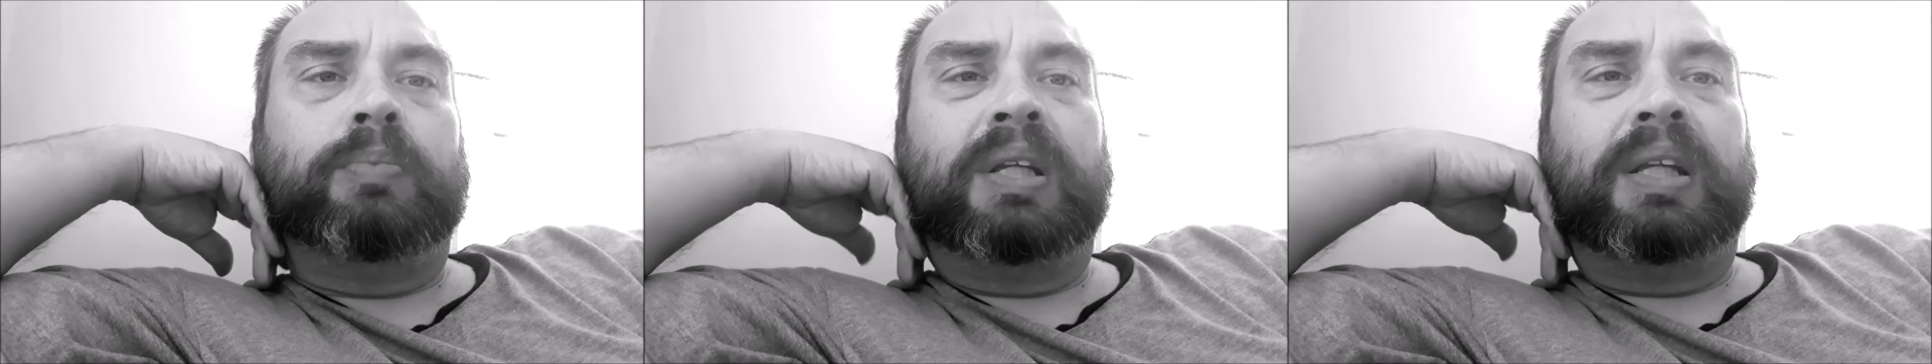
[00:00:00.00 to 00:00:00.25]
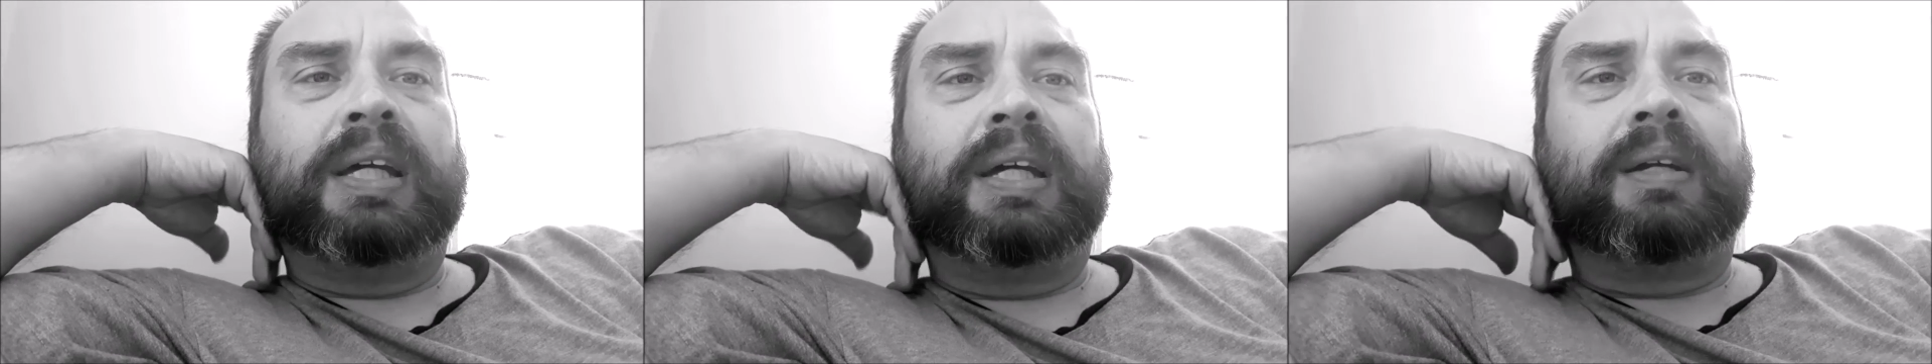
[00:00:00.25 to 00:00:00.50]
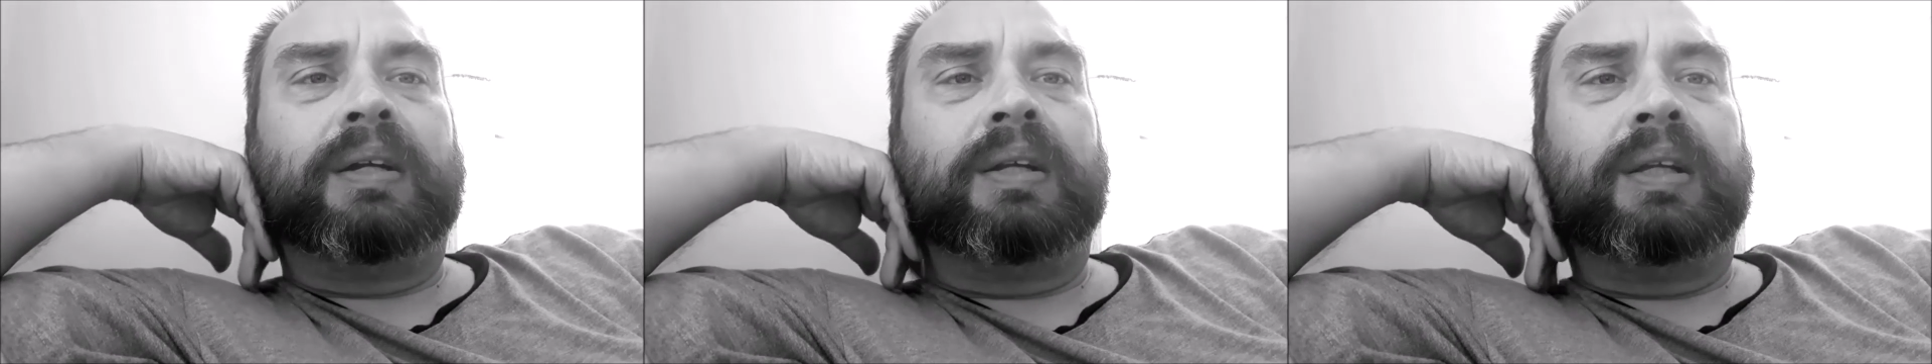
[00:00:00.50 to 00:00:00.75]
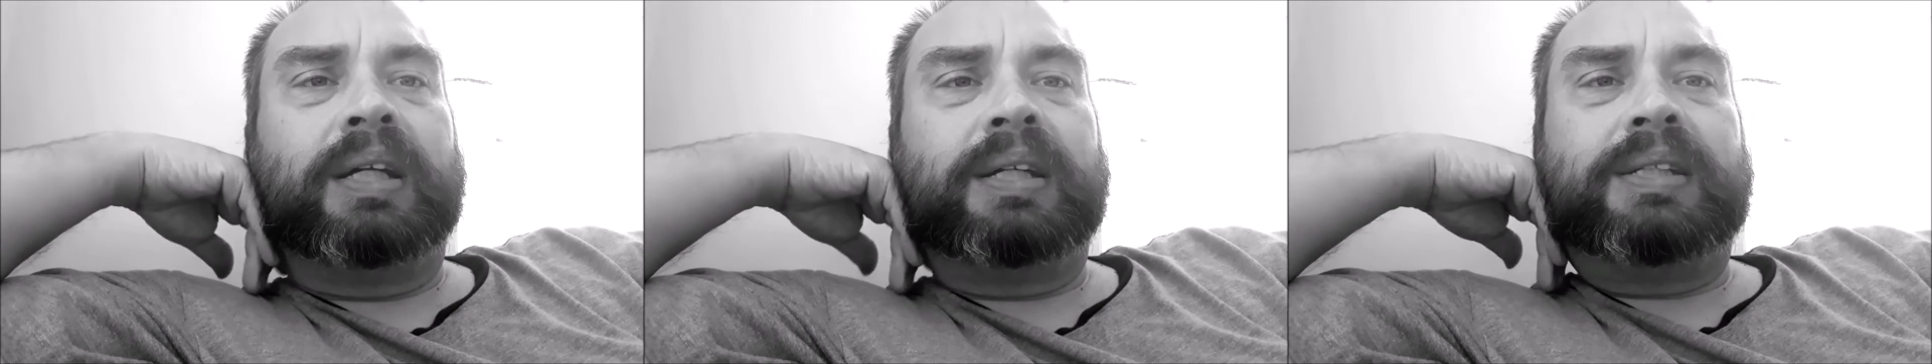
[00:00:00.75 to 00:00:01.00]
and link it
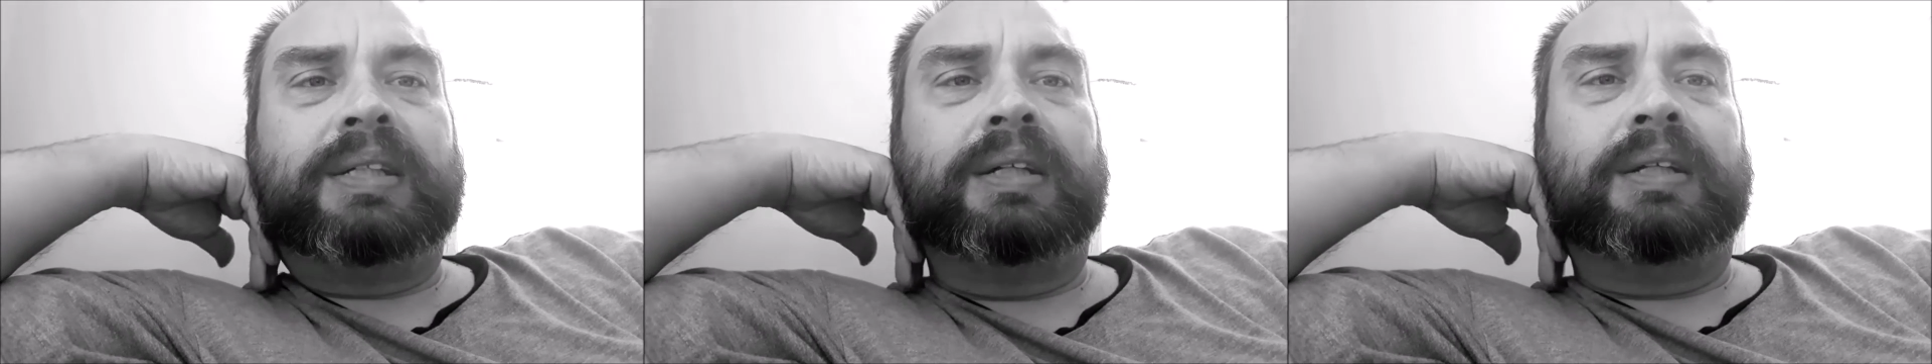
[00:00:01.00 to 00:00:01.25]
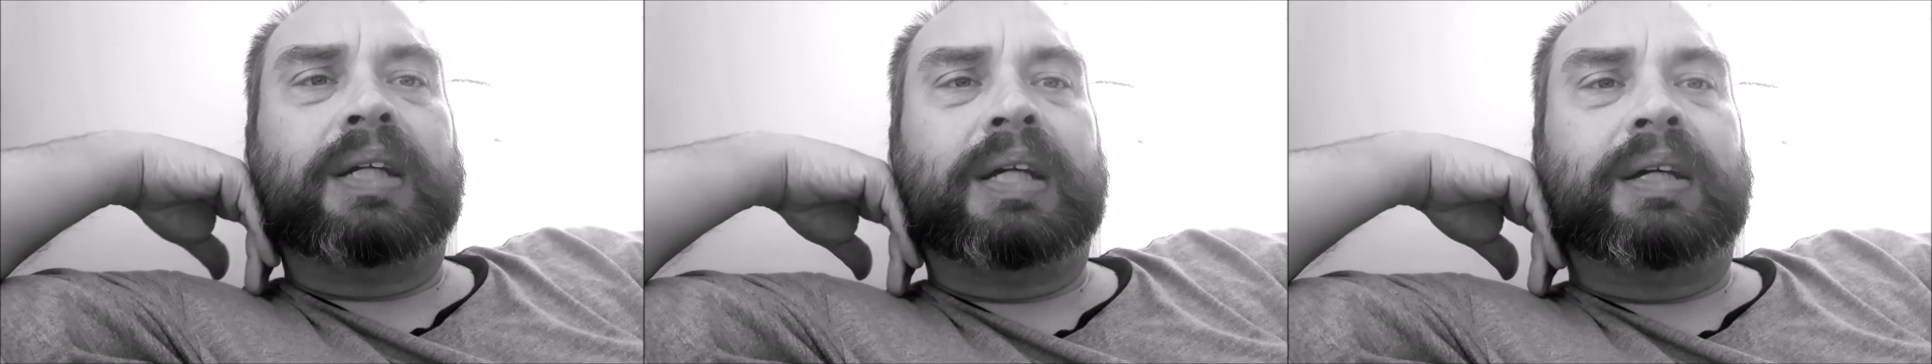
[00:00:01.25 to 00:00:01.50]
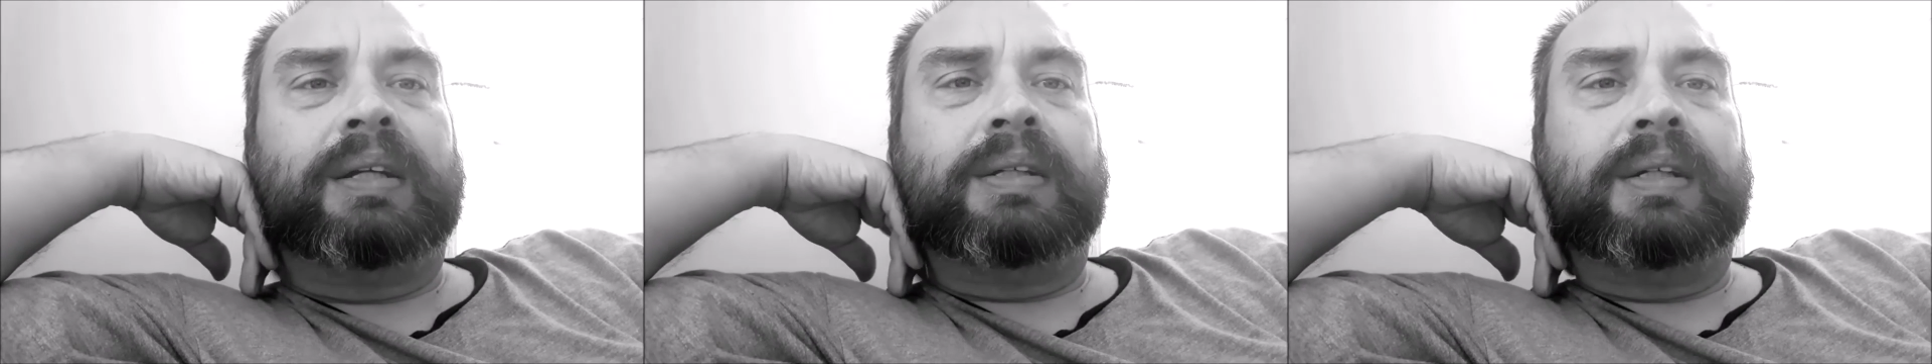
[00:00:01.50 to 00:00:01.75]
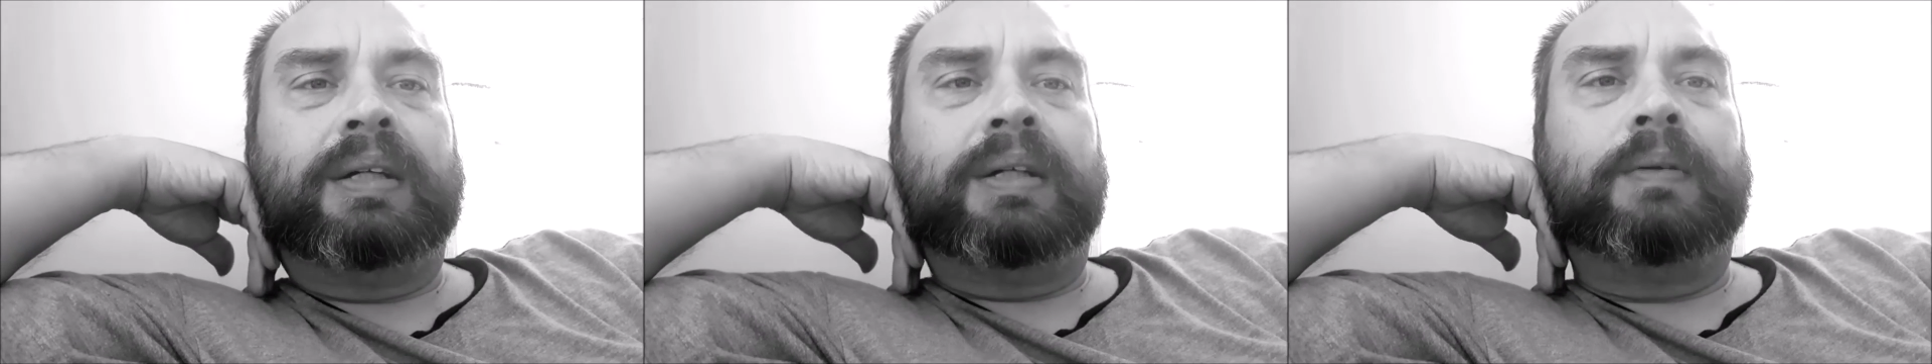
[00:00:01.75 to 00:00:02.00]
on LinkedIn,
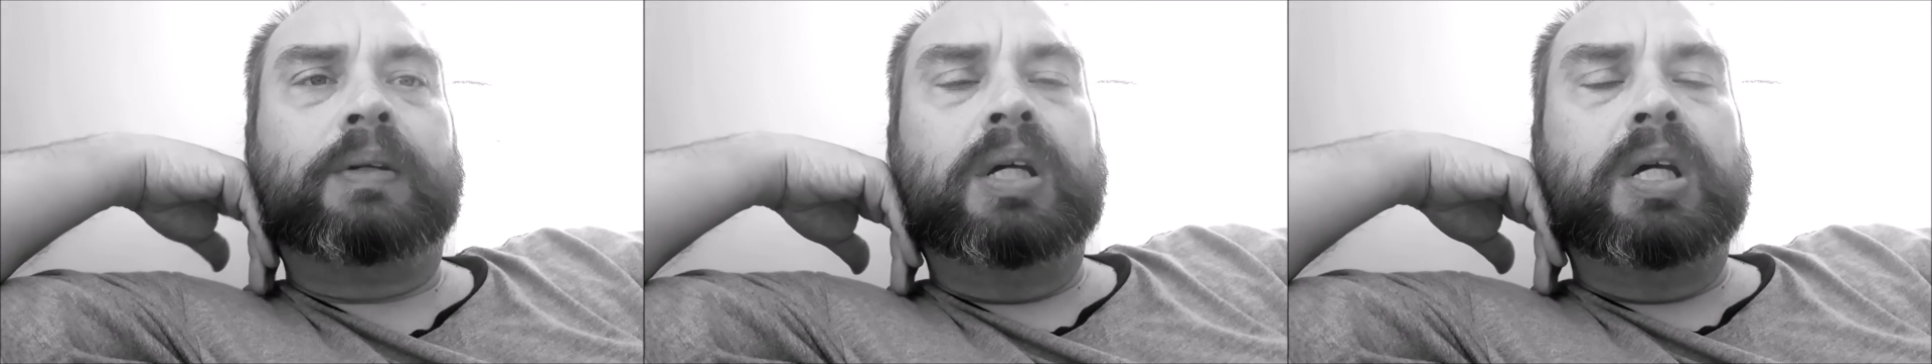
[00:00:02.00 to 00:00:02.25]
and